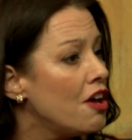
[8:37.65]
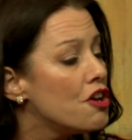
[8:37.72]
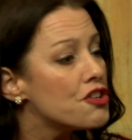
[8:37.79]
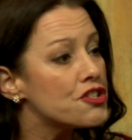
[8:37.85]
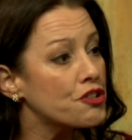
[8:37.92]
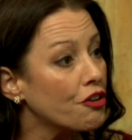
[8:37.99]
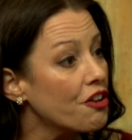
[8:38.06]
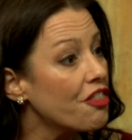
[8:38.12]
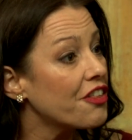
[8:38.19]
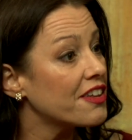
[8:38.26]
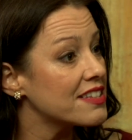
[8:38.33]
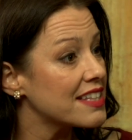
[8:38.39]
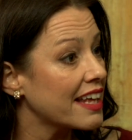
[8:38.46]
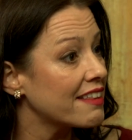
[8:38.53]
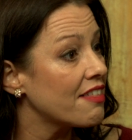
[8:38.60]
certain
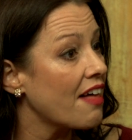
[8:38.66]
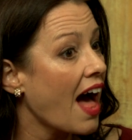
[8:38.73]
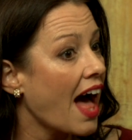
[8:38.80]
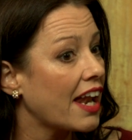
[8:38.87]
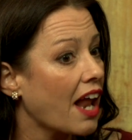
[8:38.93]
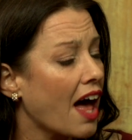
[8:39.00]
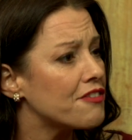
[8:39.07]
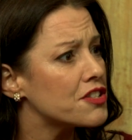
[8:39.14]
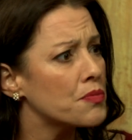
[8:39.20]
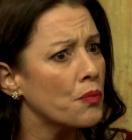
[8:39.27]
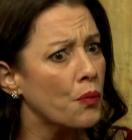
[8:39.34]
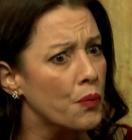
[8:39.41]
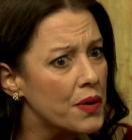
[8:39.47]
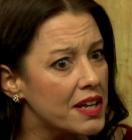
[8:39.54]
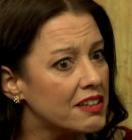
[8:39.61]
things like that have
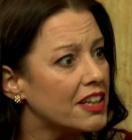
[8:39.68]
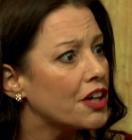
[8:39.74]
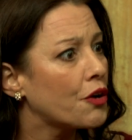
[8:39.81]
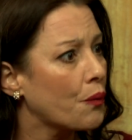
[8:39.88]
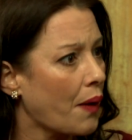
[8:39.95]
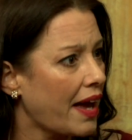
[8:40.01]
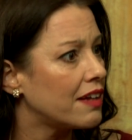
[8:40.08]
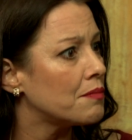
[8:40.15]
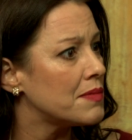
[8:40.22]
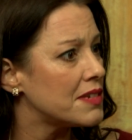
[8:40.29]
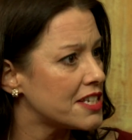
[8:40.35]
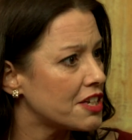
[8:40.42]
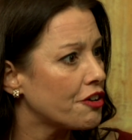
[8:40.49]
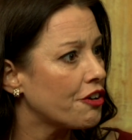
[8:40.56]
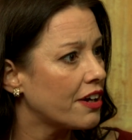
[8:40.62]
some really great
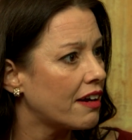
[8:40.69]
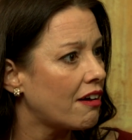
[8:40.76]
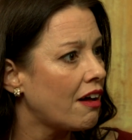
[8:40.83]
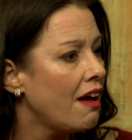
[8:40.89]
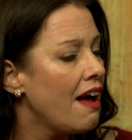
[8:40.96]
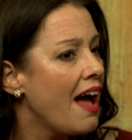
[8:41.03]
material.